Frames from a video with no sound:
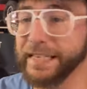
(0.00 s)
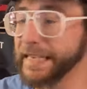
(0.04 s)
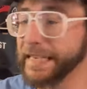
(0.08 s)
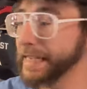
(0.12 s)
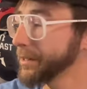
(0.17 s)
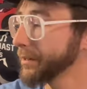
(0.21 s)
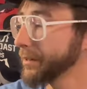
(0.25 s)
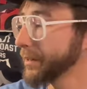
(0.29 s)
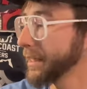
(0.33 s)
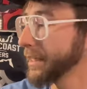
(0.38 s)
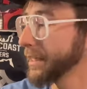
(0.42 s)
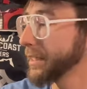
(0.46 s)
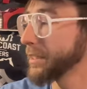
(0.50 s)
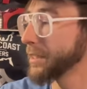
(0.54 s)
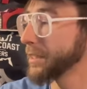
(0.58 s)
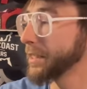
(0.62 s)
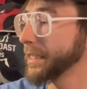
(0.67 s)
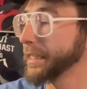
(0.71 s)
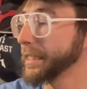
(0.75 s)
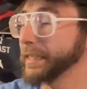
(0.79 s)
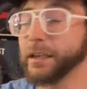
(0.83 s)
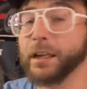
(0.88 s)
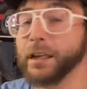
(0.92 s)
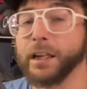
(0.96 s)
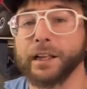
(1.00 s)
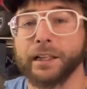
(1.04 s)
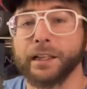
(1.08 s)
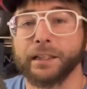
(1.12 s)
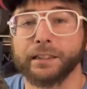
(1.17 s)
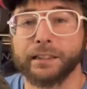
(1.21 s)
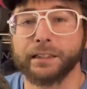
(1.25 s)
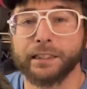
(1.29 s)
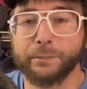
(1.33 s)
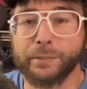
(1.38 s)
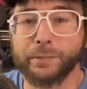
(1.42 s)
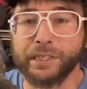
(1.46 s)
here is the
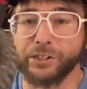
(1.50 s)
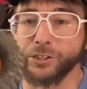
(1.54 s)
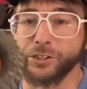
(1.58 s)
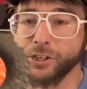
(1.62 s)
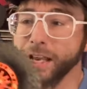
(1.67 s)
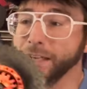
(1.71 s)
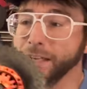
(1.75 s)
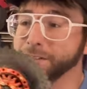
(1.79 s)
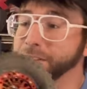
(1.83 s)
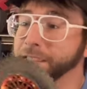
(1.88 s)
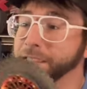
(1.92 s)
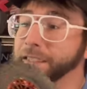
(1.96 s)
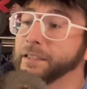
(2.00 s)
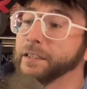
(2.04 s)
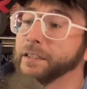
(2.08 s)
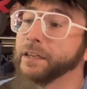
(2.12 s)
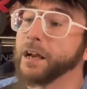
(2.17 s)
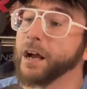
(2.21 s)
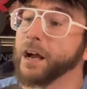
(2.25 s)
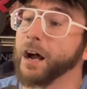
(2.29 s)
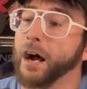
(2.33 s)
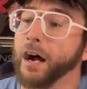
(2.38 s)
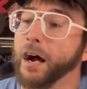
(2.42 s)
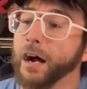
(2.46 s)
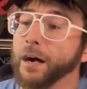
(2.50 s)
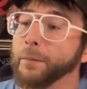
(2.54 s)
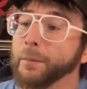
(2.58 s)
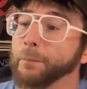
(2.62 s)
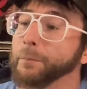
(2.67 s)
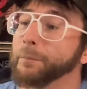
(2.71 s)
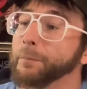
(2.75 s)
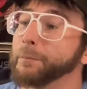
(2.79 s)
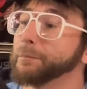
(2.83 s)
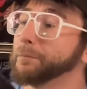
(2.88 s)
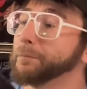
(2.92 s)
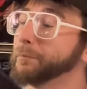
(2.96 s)
Lemming chassis
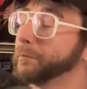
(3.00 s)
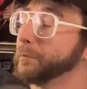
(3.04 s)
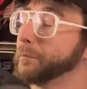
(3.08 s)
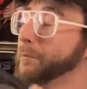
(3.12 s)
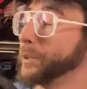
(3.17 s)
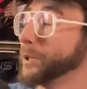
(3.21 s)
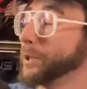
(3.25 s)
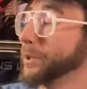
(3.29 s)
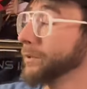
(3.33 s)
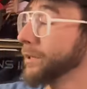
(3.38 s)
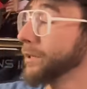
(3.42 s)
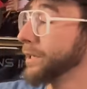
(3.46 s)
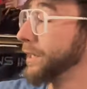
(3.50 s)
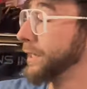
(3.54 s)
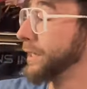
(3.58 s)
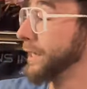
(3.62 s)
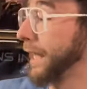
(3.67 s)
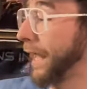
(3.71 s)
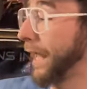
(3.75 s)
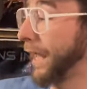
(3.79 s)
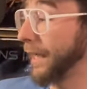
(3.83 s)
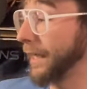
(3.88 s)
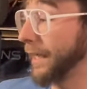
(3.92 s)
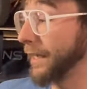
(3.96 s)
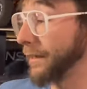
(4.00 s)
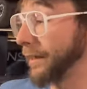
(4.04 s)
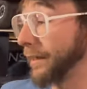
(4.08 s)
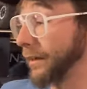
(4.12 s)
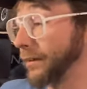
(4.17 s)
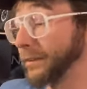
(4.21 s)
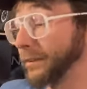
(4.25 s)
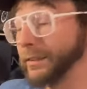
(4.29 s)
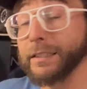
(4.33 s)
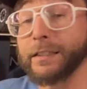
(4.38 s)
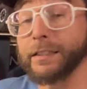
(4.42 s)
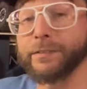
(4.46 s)
um, build. And
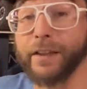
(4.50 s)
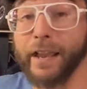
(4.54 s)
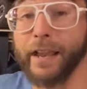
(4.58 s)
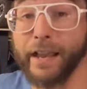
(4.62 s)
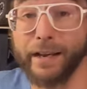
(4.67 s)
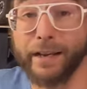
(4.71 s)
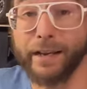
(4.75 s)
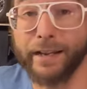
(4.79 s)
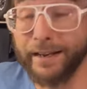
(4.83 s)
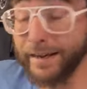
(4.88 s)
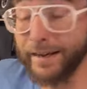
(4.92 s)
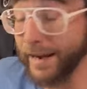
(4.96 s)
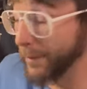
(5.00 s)
honestly, I've had an